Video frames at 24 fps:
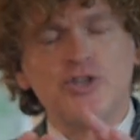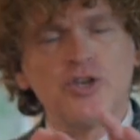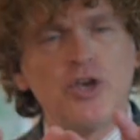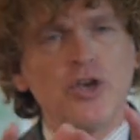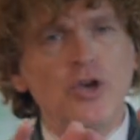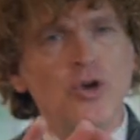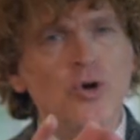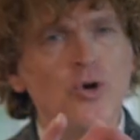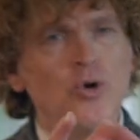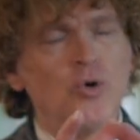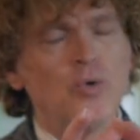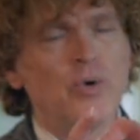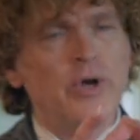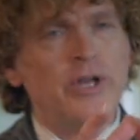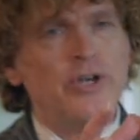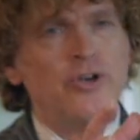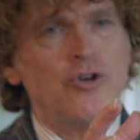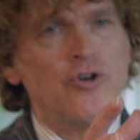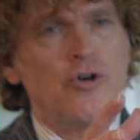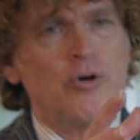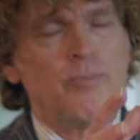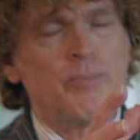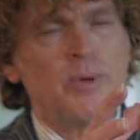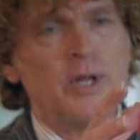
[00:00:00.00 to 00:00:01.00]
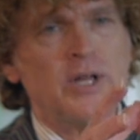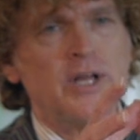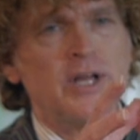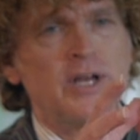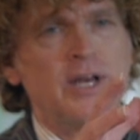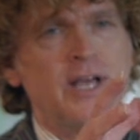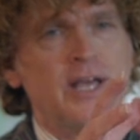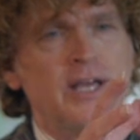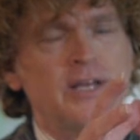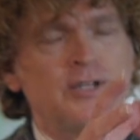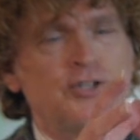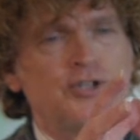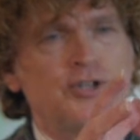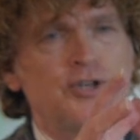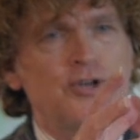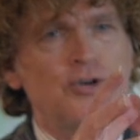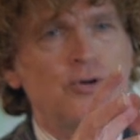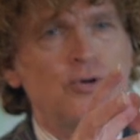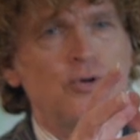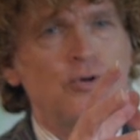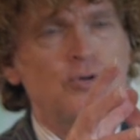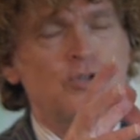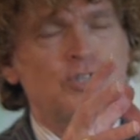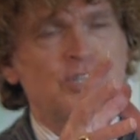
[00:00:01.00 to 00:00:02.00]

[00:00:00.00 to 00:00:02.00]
you in your ability to